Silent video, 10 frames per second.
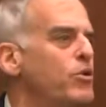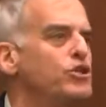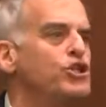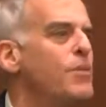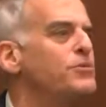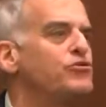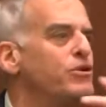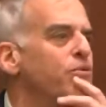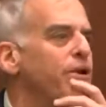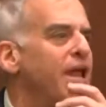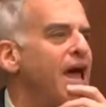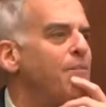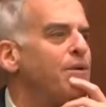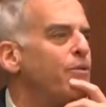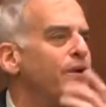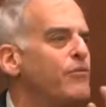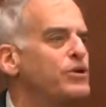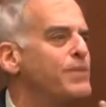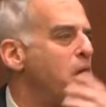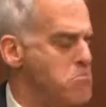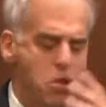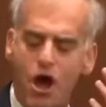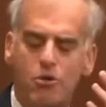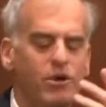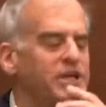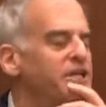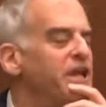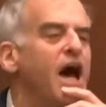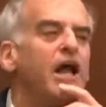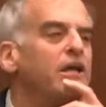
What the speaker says: Jump Street when it happened, or whatever it was about. No, I did not.